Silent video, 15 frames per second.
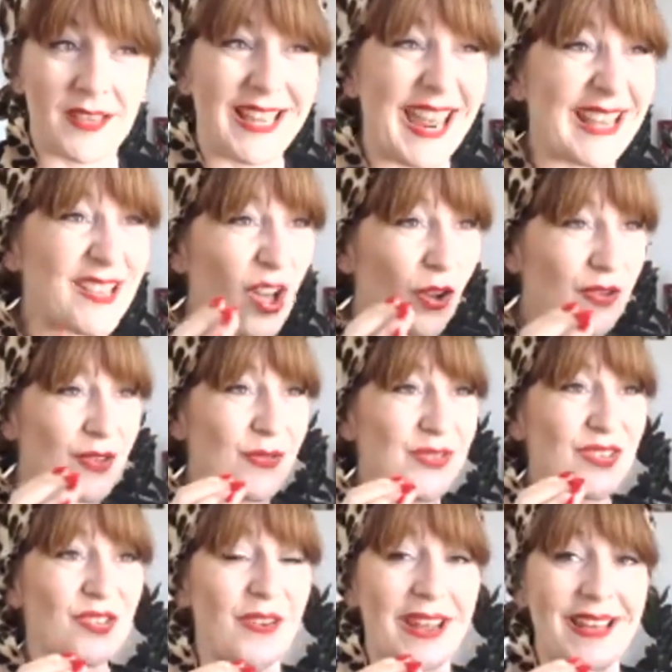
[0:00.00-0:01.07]
It's also
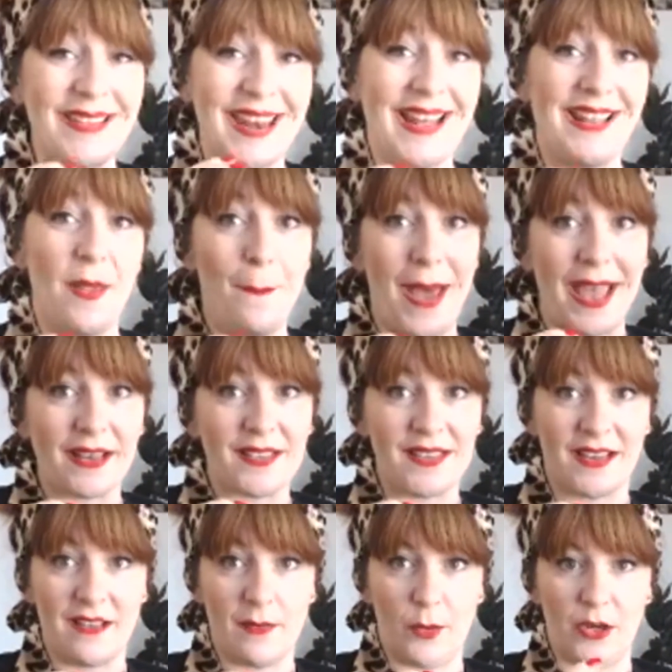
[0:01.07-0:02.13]
strengthening the back
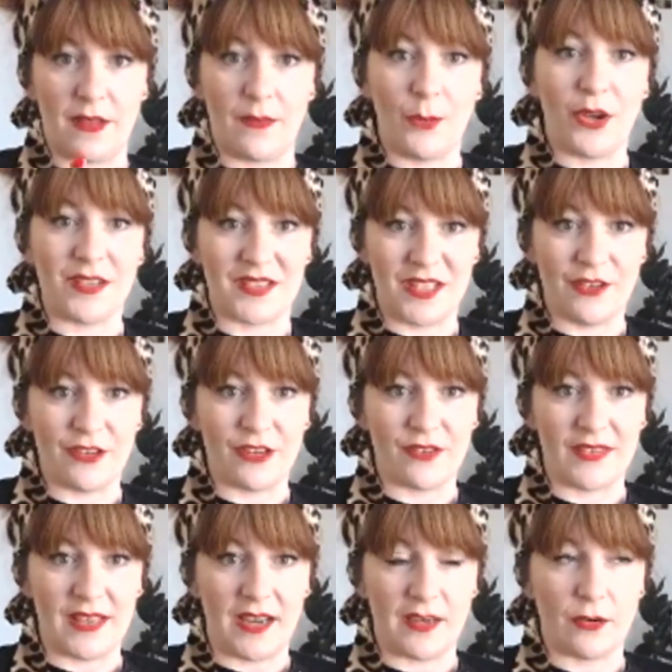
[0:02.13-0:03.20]
side of the body, the posterior
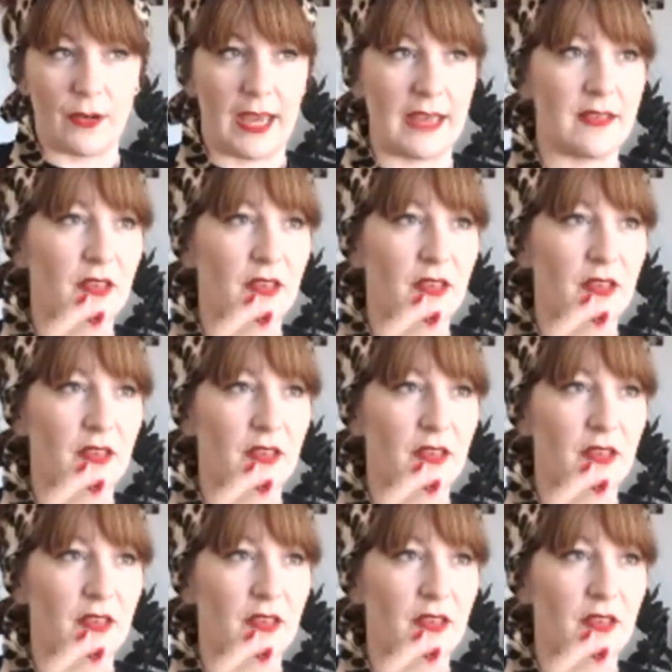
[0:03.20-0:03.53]
side, okay?